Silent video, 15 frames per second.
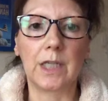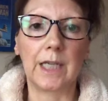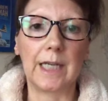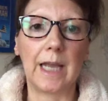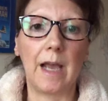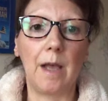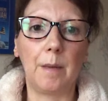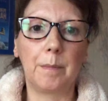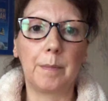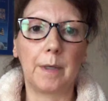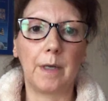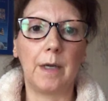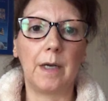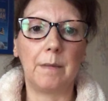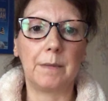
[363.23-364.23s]
can help
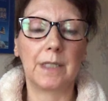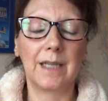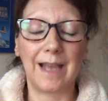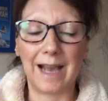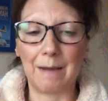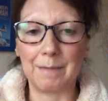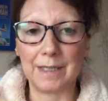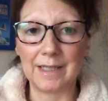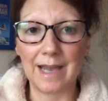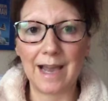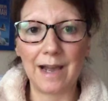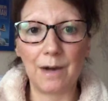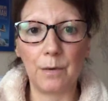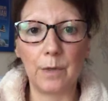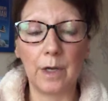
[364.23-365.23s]
to calm you
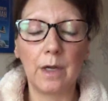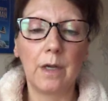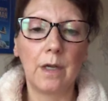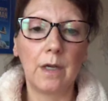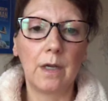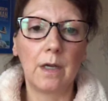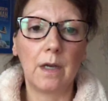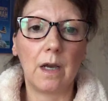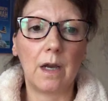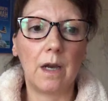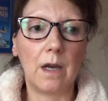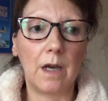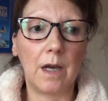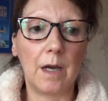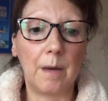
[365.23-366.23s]
down.
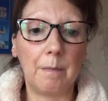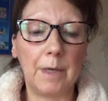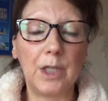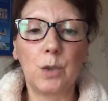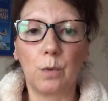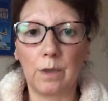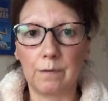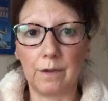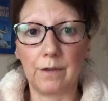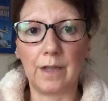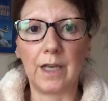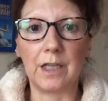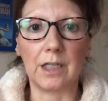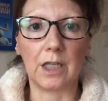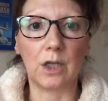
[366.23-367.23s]
It's one of the
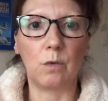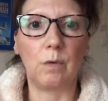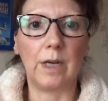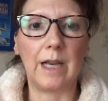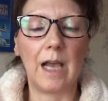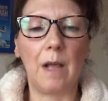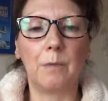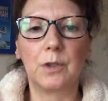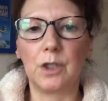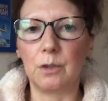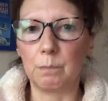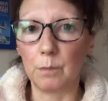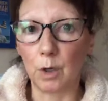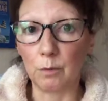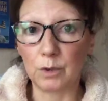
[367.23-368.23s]
things that can really help
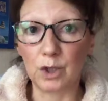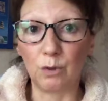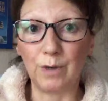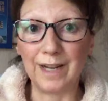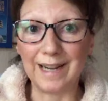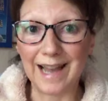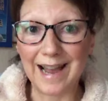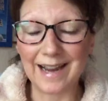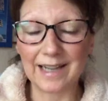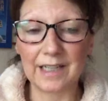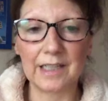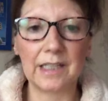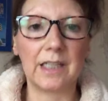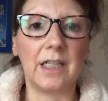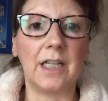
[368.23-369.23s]
to
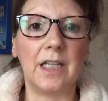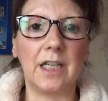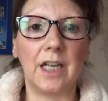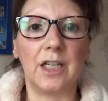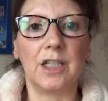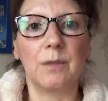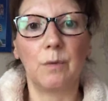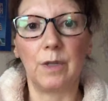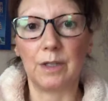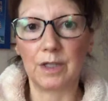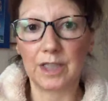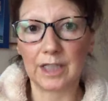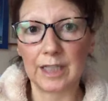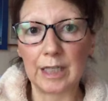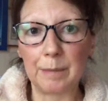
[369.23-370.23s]
relax and with
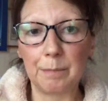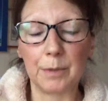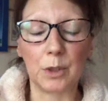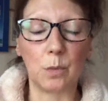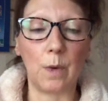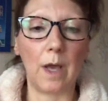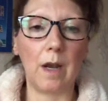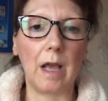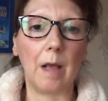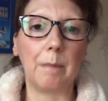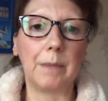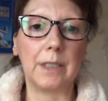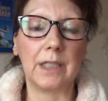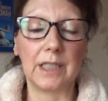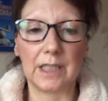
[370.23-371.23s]
sleep as well, help
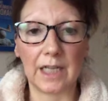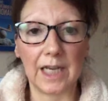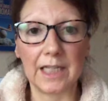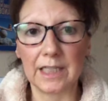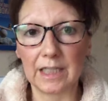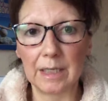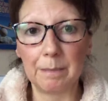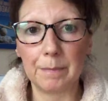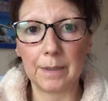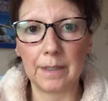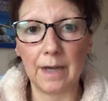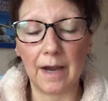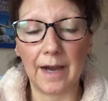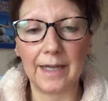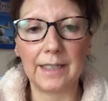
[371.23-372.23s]
you to stay asleep at
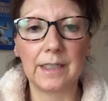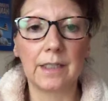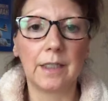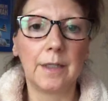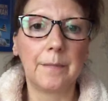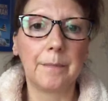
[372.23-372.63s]
night.